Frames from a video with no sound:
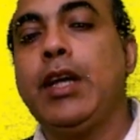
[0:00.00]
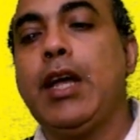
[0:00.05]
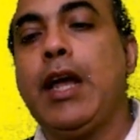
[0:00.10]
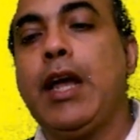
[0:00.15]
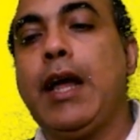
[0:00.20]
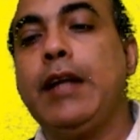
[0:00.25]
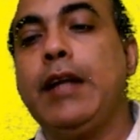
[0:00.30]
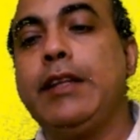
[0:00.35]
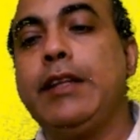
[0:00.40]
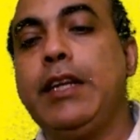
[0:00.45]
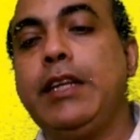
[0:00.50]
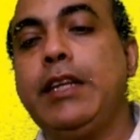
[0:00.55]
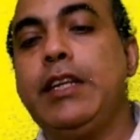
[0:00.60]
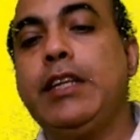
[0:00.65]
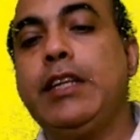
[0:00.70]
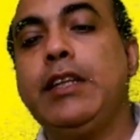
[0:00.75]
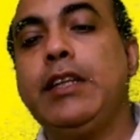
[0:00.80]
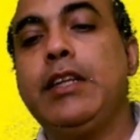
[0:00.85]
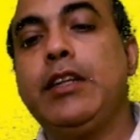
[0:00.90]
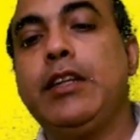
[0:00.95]
And then
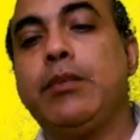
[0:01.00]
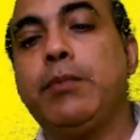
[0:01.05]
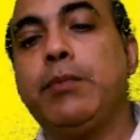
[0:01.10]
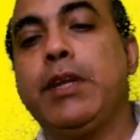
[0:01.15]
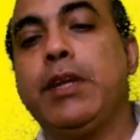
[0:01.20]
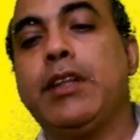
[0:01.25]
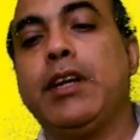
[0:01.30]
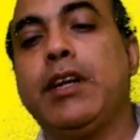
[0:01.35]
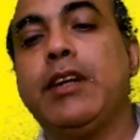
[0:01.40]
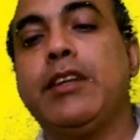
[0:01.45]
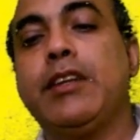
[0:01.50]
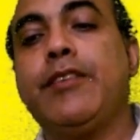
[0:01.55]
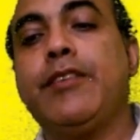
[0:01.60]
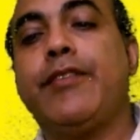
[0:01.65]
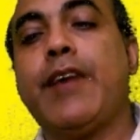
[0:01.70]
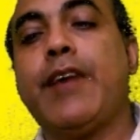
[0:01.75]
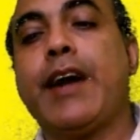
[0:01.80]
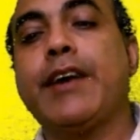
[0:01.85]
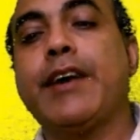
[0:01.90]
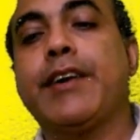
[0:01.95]
in this method, the
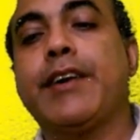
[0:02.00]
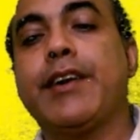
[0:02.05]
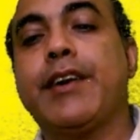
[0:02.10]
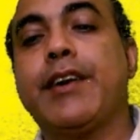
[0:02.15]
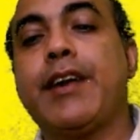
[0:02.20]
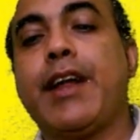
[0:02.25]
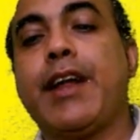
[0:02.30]
factor